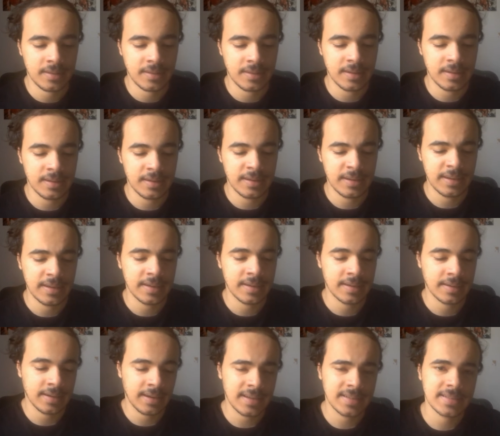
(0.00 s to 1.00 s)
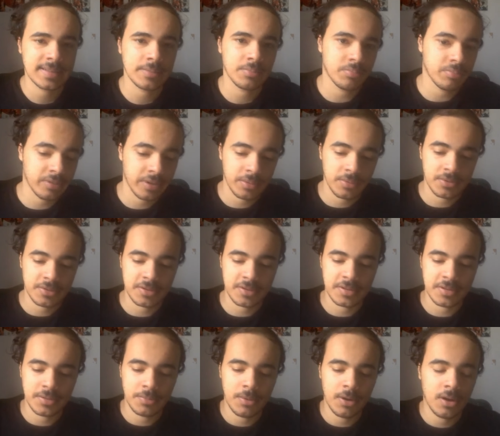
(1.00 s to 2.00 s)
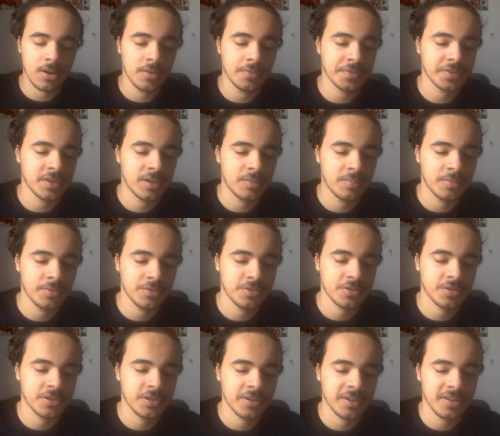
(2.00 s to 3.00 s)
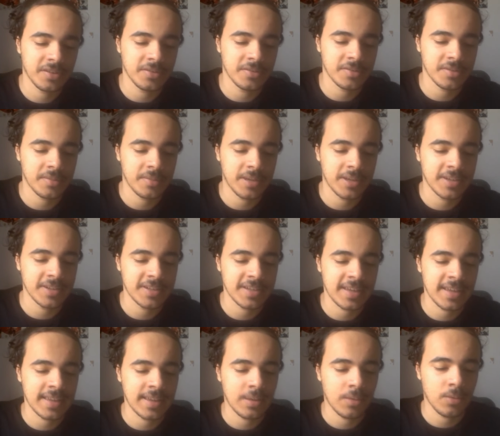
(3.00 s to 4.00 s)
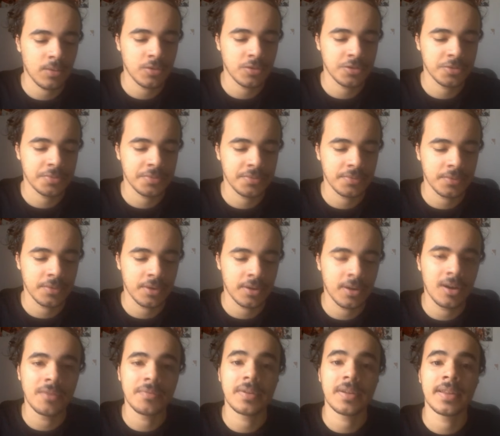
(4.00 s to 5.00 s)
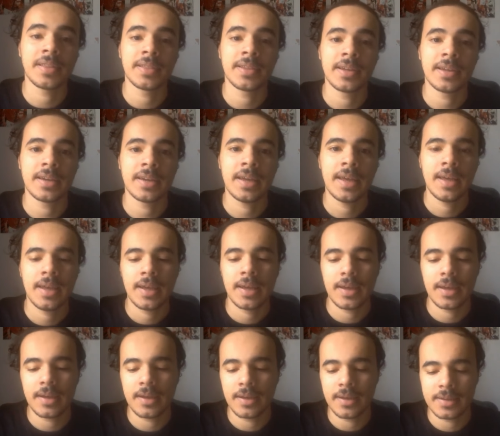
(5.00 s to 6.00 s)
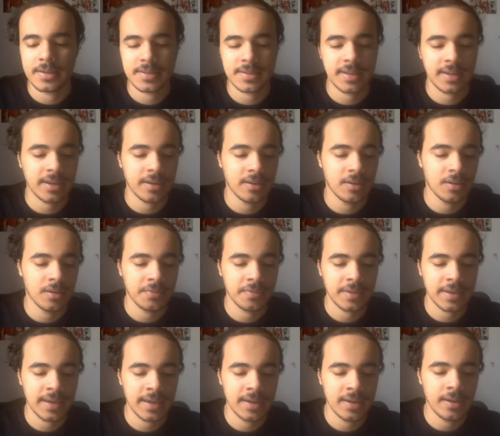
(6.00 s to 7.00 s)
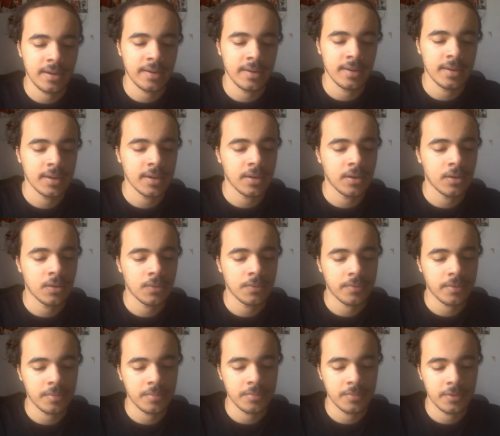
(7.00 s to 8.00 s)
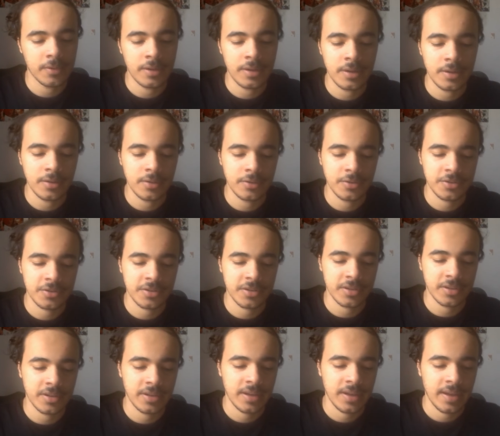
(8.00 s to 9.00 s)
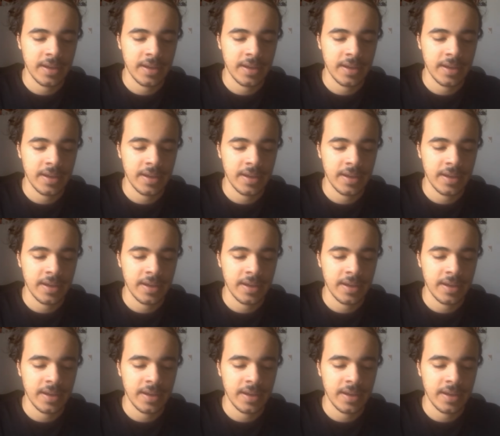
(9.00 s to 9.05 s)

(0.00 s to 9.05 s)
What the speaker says: the lead lasted pretty much until half time, but Sjoeke Nüsken managed to get that one just before the half. And then second half, again, early goal from Nüsken.